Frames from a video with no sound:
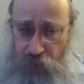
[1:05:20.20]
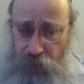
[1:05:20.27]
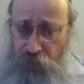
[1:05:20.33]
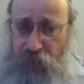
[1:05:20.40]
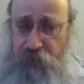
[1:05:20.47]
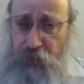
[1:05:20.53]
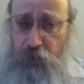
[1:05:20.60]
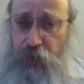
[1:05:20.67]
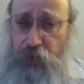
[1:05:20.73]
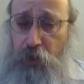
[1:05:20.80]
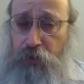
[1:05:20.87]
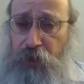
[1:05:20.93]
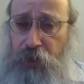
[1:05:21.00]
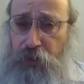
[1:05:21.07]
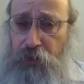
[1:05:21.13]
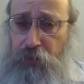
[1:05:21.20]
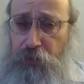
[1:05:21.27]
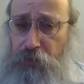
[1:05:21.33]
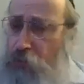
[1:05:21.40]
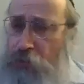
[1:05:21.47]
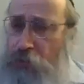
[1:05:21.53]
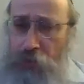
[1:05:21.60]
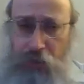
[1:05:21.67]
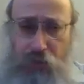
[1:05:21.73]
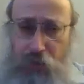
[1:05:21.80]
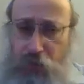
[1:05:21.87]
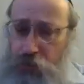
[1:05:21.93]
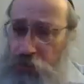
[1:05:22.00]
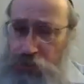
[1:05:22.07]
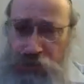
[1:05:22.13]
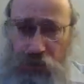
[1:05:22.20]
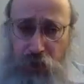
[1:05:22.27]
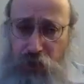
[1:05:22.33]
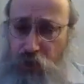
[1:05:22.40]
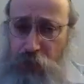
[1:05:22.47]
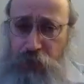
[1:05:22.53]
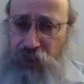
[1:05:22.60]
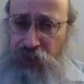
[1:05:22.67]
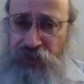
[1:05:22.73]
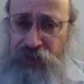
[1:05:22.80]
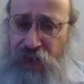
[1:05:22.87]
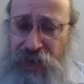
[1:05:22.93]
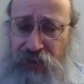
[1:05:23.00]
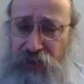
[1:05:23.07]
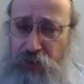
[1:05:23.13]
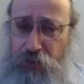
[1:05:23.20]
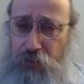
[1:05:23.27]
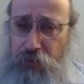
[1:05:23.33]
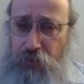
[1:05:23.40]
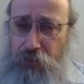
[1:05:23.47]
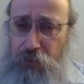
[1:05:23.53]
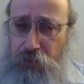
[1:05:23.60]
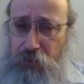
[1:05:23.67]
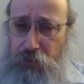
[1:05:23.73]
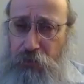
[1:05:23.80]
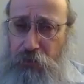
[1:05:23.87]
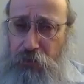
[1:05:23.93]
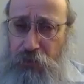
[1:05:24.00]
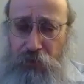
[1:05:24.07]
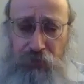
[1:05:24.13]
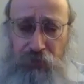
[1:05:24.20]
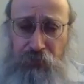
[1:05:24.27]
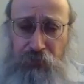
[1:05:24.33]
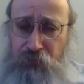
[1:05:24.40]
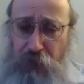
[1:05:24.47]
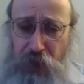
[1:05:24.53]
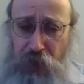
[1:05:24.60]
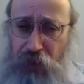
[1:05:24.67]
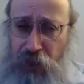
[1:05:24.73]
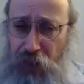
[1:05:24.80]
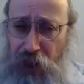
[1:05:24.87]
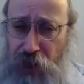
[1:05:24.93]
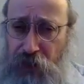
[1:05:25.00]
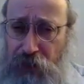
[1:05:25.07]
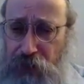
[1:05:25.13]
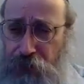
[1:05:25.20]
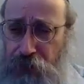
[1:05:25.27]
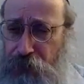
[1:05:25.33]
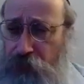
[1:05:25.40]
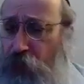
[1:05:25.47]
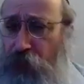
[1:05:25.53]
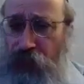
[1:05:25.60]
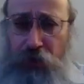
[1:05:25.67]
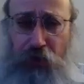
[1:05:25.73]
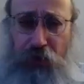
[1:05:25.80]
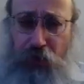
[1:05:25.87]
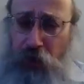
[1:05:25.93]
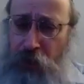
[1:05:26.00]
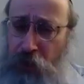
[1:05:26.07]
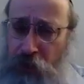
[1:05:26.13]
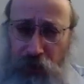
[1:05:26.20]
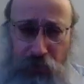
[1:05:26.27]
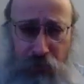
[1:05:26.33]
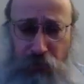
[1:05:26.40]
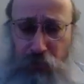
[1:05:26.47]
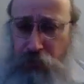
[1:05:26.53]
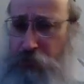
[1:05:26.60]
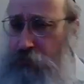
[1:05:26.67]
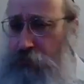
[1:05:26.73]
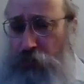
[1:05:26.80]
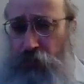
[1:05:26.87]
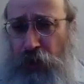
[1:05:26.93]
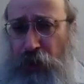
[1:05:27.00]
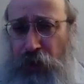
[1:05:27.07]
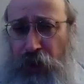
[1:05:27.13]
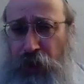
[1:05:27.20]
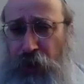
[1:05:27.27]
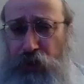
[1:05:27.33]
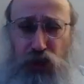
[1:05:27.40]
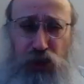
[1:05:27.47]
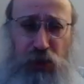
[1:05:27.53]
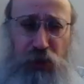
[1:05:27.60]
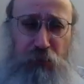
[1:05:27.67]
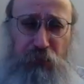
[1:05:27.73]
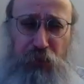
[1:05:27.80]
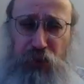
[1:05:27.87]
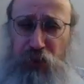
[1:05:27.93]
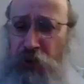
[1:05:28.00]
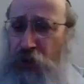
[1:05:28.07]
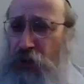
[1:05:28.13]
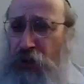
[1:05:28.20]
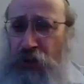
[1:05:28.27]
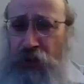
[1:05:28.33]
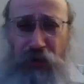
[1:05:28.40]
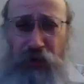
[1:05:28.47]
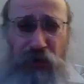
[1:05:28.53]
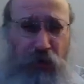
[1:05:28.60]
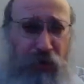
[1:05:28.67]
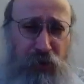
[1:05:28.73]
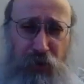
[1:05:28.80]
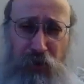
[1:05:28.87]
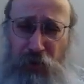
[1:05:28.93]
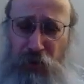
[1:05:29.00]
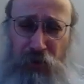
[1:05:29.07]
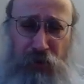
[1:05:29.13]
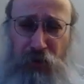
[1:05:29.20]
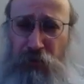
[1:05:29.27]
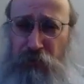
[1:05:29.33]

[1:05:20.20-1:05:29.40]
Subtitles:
and everyone knows that, there is going to be disasters in family life, in relationships, in